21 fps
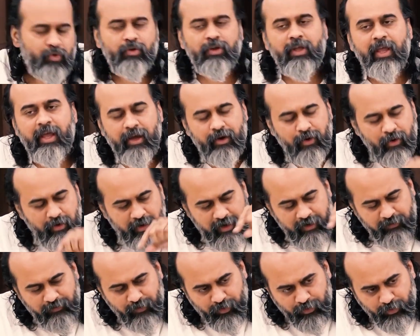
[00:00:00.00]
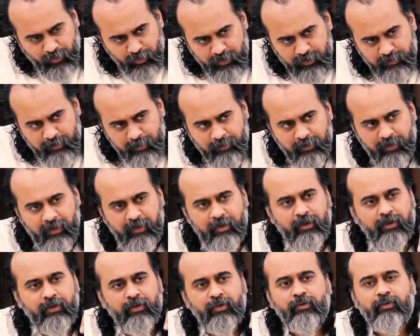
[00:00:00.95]
You care only for those people
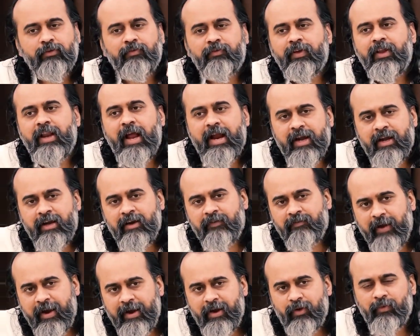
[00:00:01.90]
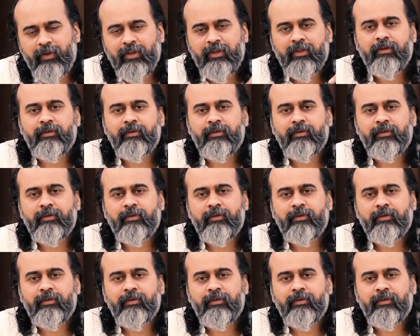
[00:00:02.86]
you feel identified with.